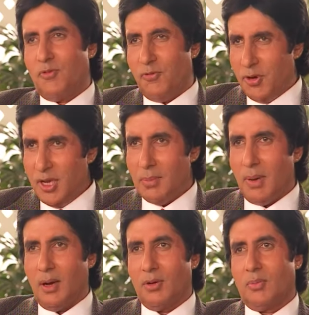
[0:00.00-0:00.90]
free
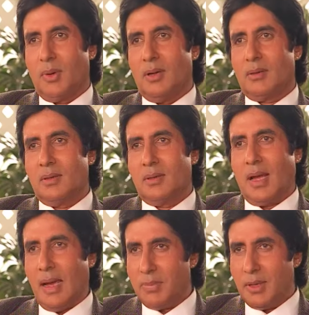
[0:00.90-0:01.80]
about, about
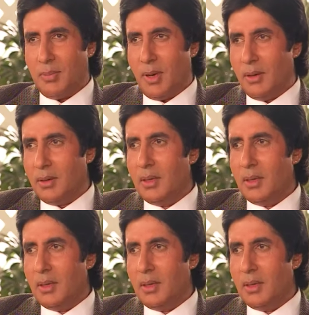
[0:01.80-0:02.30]
happy about.